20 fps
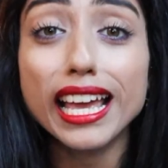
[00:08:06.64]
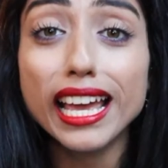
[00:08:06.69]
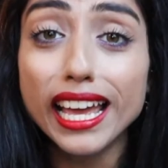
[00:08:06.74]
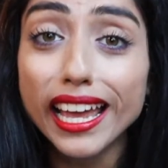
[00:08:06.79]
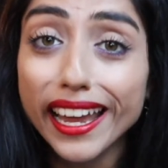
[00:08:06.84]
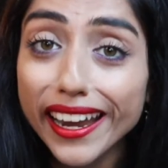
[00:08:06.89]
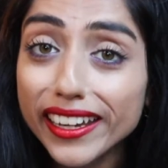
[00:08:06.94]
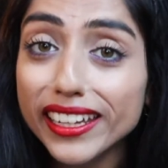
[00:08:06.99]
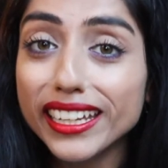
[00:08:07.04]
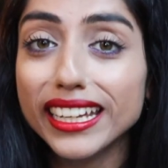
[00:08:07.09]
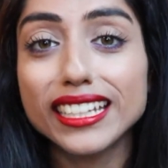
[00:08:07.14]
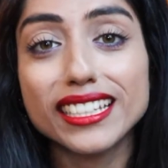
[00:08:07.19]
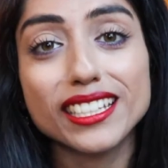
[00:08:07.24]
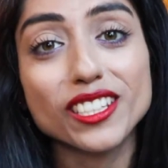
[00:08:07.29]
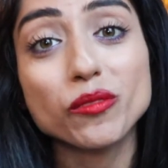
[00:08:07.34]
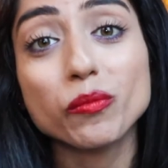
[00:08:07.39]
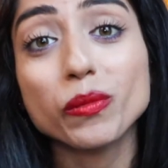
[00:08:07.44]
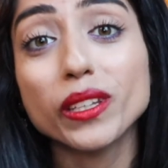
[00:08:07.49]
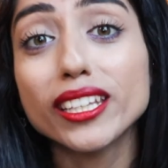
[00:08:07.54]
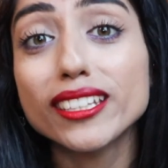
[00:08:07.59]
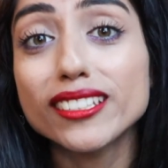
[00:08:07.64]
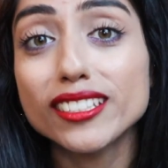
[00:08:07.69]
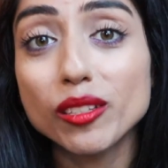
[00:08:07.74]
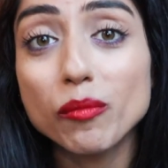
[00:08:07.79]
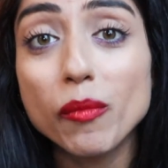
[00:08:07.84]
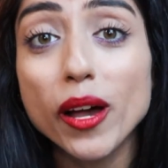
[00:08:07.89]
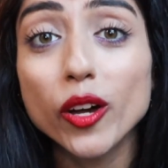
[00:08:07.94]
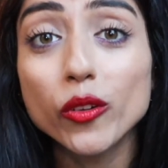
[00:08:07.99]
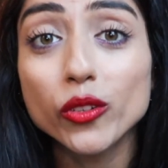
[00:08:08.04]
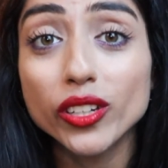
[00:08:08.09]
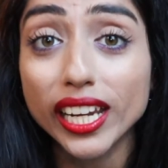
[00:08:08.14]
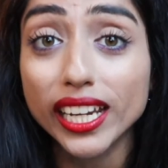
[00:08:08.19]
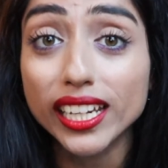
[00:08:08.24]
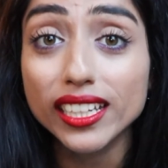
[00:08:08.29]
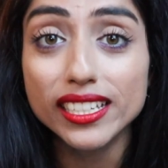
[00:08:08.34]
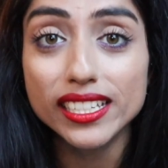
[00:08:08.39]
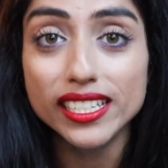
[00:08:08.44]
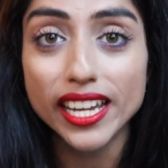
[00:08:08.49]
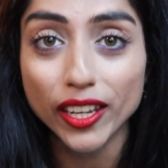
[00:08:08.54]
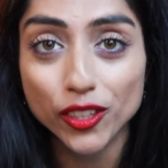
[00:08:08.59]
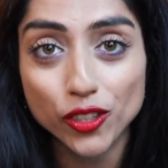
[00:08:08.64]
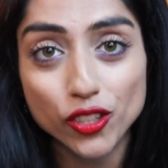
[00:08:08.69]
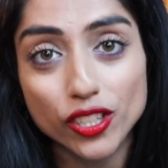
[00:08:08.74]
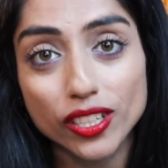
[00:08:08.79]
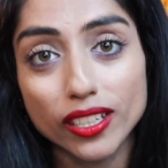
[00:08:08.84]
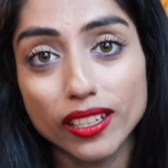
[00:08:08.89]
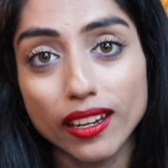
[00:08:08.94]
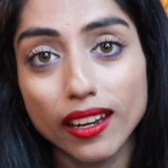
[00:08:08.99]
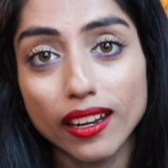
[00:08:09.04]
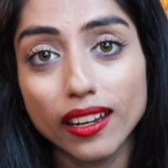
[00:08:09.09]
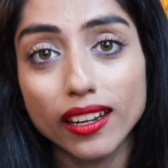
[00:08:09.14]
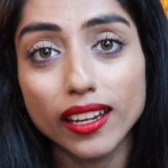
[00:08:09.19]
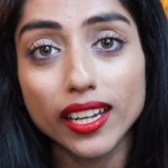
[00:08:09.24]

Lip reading: And it speaks about intention.